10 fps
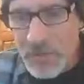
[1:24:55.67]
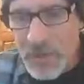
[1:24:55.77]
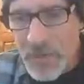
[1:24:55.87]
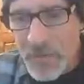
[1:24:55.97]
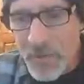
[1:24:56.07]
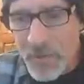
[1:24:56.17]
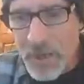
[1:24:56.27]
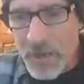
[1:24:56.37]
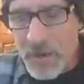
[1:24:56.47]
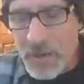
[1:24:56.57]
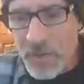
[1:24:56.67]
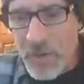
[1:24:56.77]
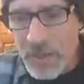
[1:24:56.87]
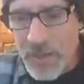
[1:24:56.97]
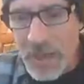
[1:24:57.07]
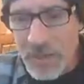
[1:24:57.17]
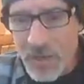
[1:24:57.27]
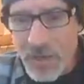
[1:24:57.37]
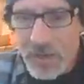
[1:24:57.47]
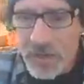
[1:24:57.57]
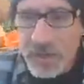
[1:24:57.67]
Typo, big earthquake. Not good.